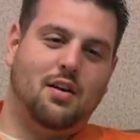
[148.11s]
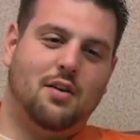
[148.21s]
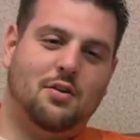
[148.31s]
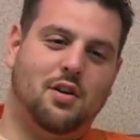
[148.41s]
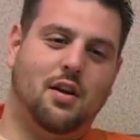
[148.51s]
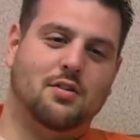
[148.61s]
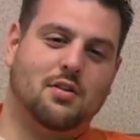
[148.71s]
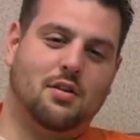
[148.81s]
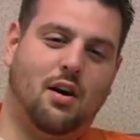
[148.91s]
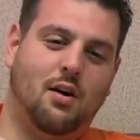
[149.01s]
she
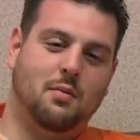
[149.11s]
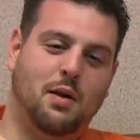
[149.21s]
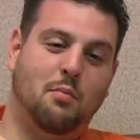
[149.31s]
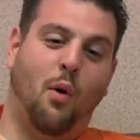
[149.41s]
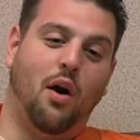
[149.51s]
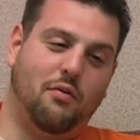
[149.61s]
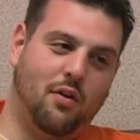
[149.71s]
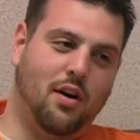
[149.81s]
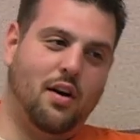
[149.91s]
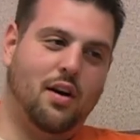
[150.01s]
doesn't call me
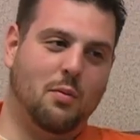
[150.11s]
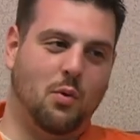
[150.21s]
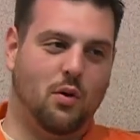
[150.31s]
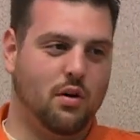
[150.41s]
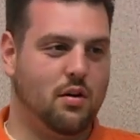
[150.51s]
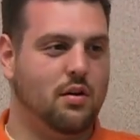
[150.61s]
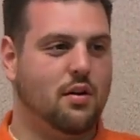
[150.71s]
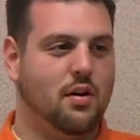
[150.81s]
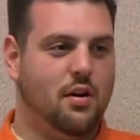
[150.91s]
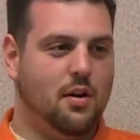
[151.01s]
boyfriend anymore.
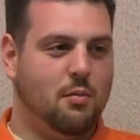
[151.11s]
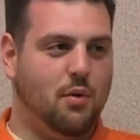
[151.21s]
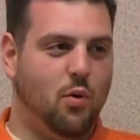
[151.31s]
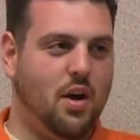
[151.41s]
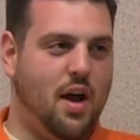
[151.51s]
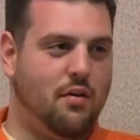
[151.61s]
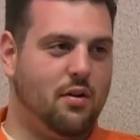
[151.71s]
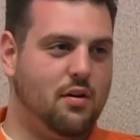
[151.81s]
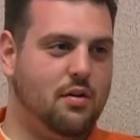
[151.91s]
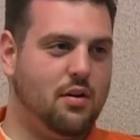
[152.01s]
But
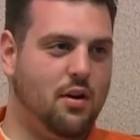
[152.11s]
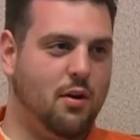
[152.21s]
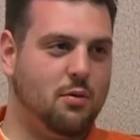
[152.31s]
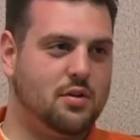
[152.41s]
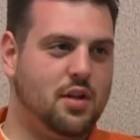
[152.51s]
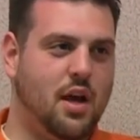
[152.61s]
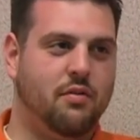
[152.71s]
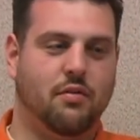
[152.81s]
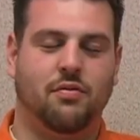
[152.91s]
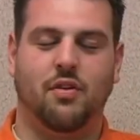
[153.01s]
whatever, you know, we're just having
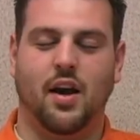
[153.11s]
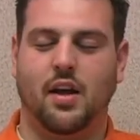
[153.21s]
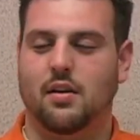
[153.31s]
a fight.